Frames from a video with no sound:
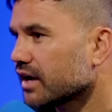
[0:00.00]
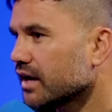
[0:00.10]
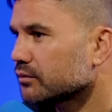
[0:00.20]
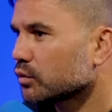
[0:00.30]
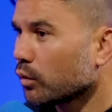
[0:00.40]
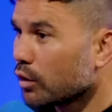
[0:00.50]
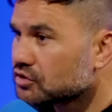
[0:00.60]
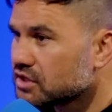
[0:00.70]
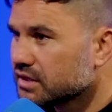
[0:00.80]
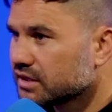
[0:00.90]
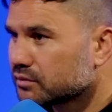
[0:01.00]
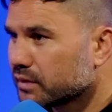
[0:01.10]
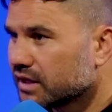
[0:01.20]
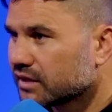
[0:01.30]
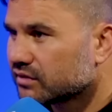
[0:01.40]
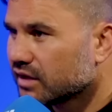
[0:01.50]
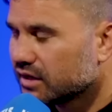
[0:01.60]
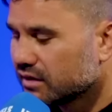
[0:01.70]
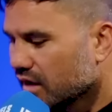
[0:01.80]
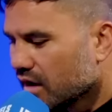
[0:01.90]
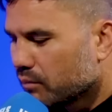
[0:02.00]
games. Walshy has been outstanding.